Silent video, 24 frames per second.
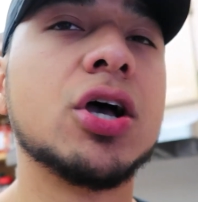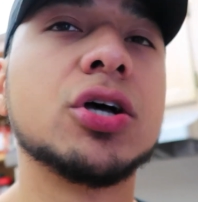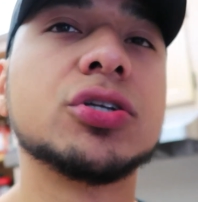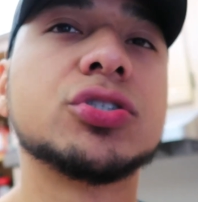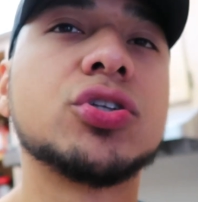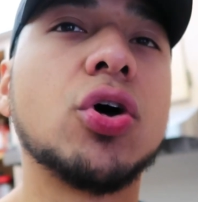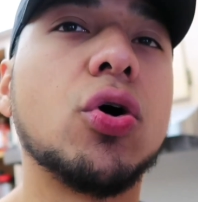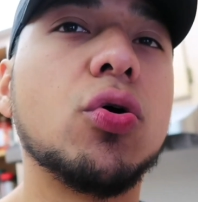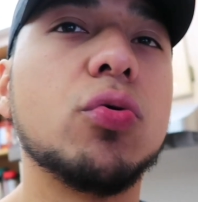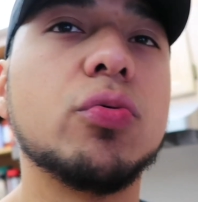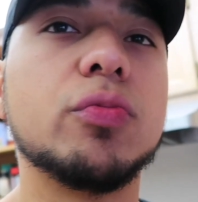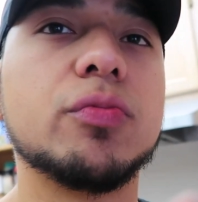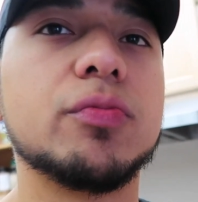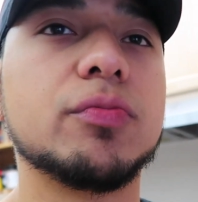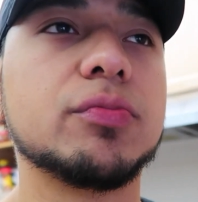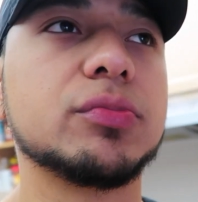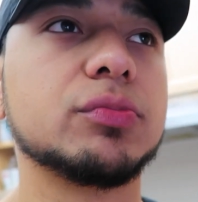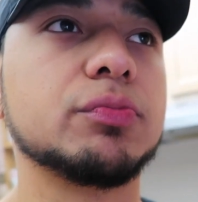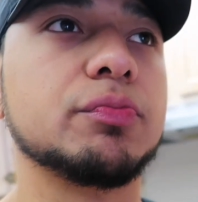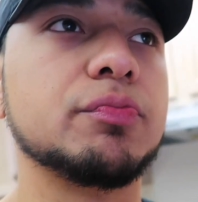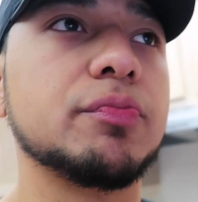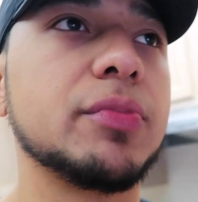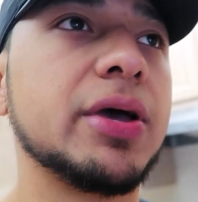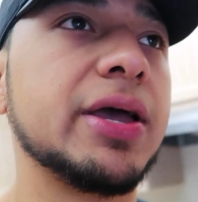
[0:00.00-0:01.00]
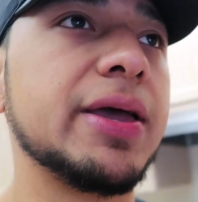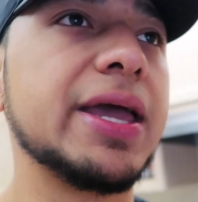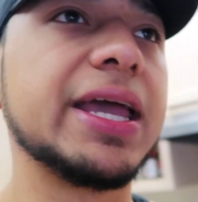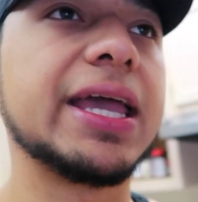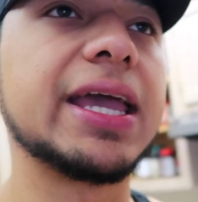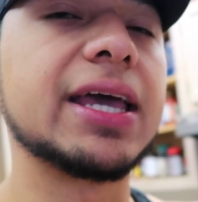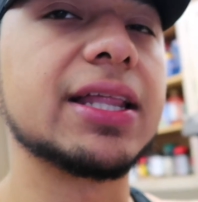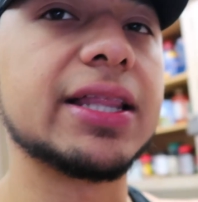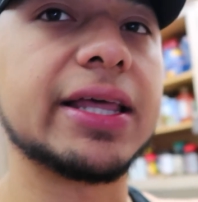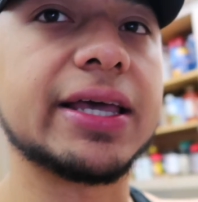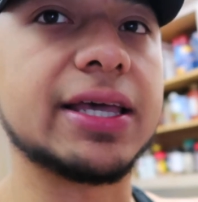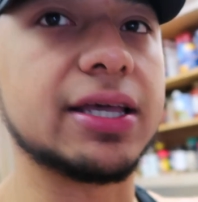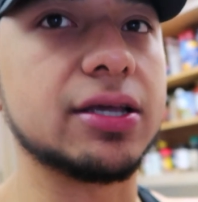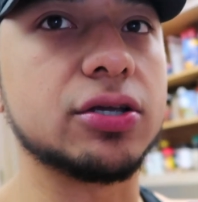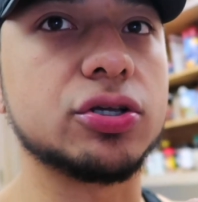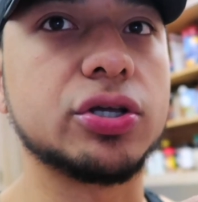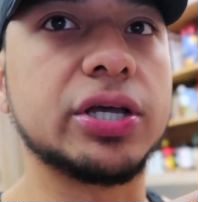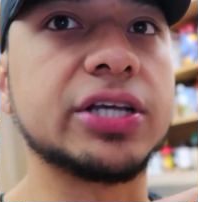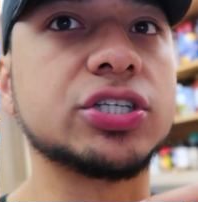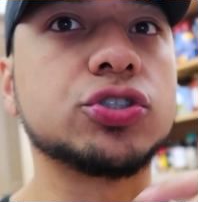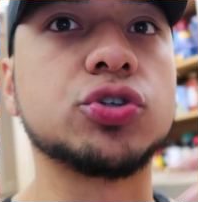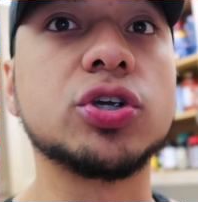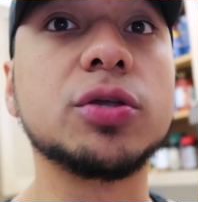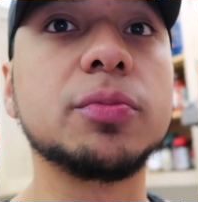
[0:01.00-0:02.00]
Don't make it like
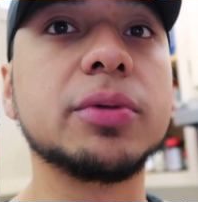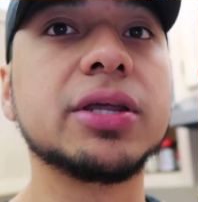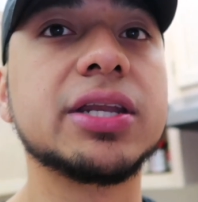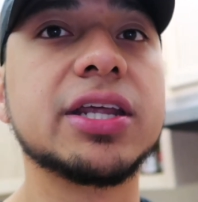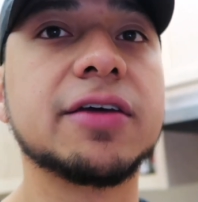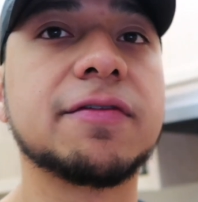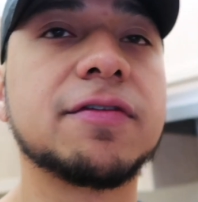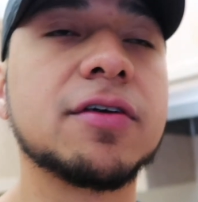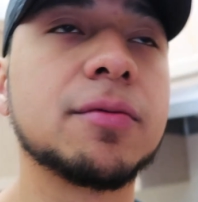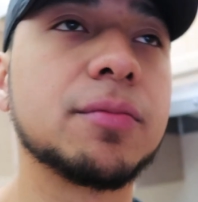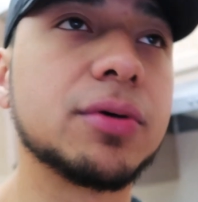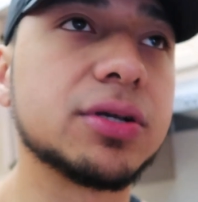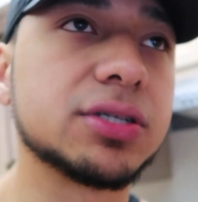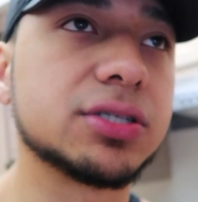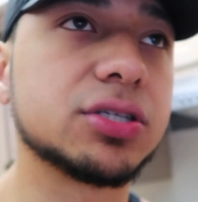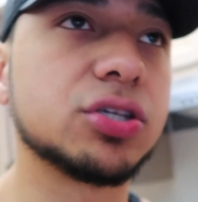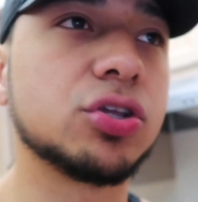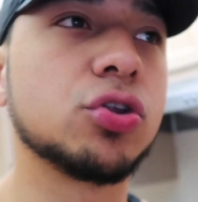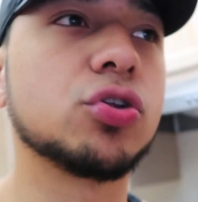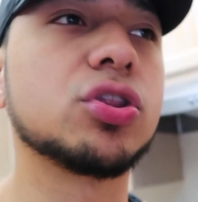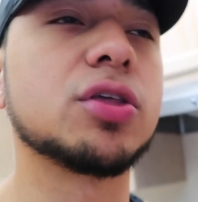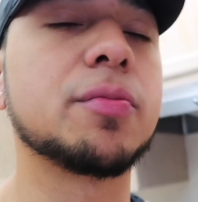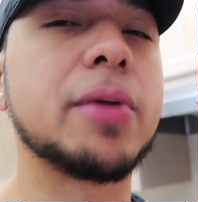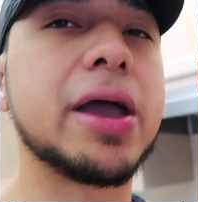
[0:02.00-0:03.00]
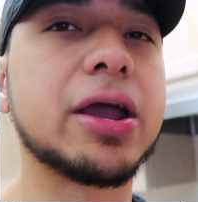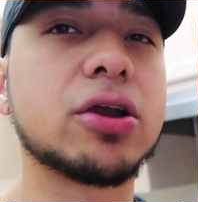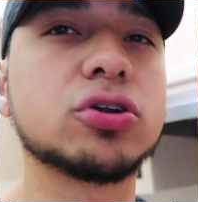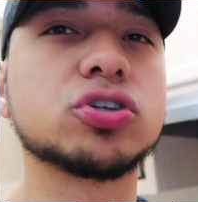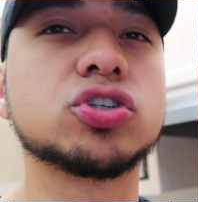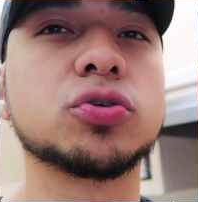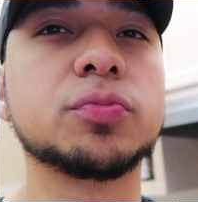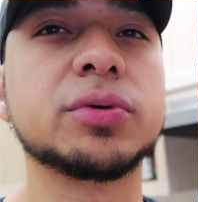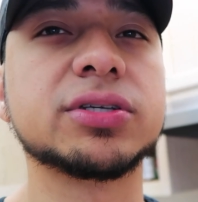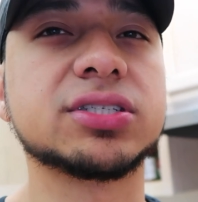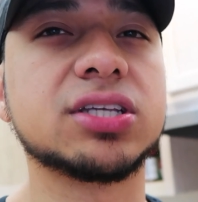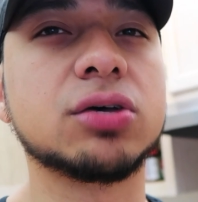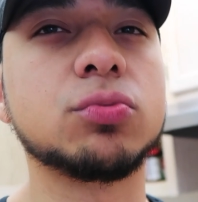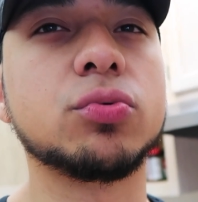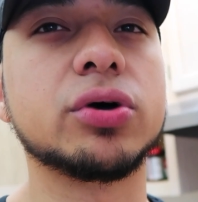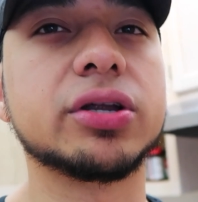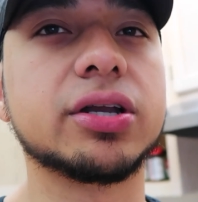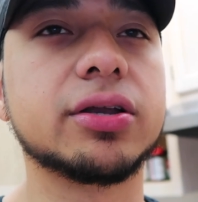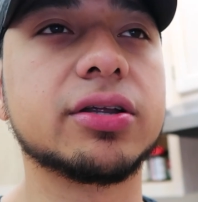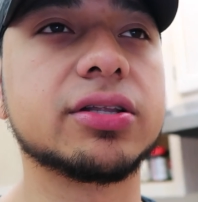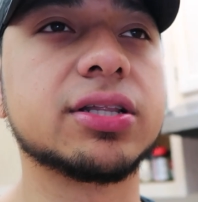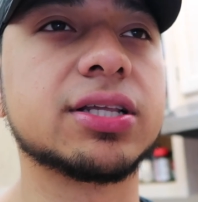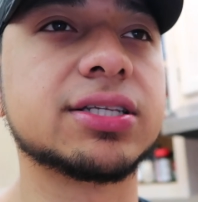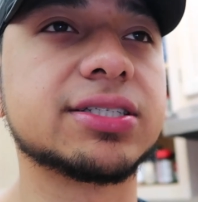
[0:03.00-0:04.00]
extremely different, but you know, the macros should be
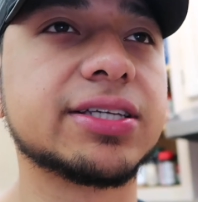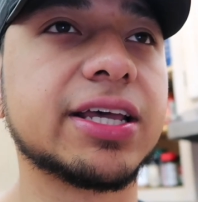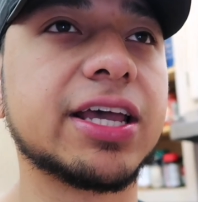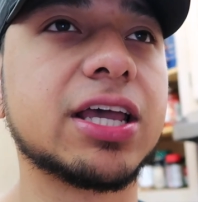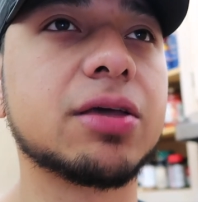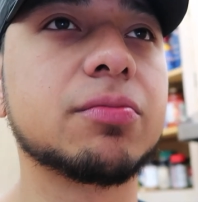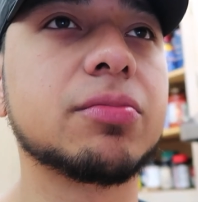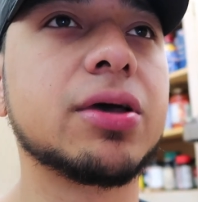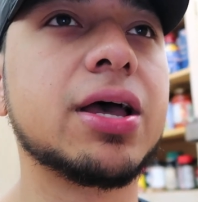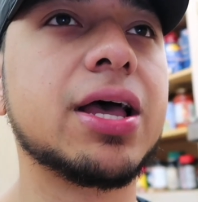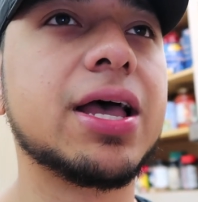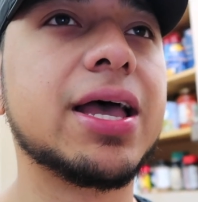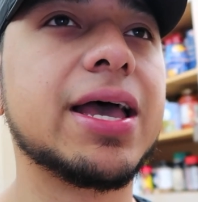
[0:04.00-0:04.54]
somewhat the same.